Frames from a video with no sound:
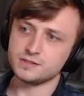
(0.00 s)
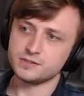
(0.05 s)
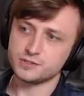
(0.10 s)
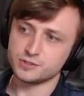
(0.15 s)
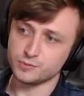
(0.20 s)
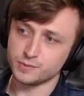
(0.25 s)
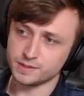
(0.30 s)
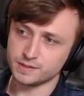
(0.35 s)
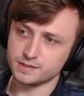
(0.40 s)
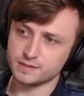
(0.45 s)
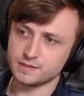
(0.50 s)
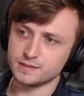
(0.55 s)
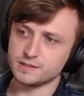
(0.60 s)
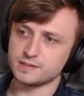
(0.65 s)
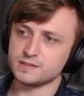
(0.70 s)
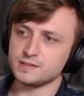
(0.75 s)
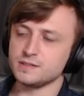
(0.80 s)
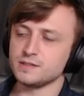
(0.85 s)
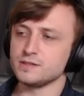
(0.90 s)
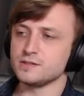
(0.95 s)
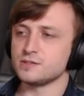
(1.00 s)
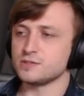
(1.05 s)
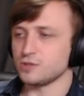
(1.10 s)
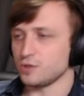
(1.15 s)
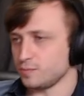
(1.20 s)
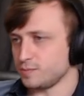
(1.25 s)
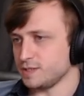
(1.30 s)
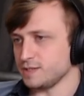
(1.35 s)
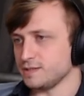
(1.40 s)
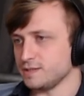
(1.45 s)
skewing the glacier,
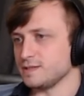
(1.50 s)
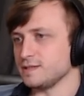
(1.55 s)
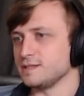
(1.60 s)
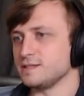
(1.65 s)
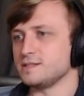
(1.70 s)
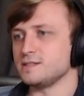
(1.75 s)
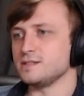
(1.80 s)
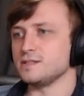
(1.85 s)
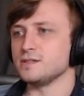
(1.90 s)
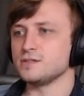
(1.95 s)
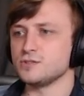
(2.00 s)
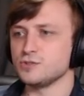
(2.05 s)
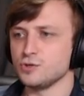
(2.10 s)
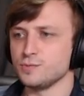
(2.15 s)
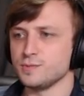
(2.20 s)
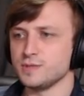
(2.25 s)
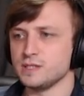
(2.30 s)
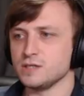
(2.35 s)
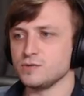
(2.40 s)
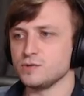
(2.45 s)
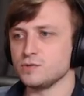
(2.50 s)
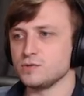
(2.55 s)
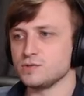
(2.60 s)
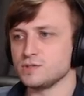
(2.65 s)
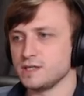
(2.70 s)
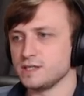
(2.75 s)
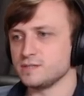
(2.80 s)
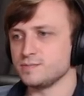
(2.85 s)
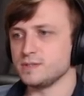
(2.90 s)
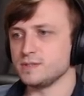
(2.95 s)
sculpting the glacier, snow materials,
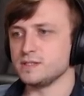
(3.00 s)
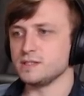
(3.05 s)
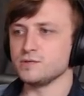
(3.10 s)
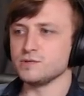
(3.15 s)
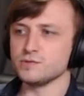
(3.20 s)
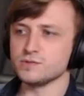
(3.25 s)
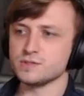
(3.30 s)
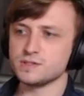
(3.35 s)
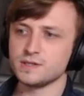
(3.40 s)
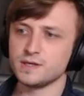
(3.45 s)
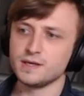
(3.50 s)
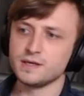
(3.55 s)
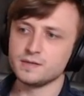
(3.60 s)
ice materials,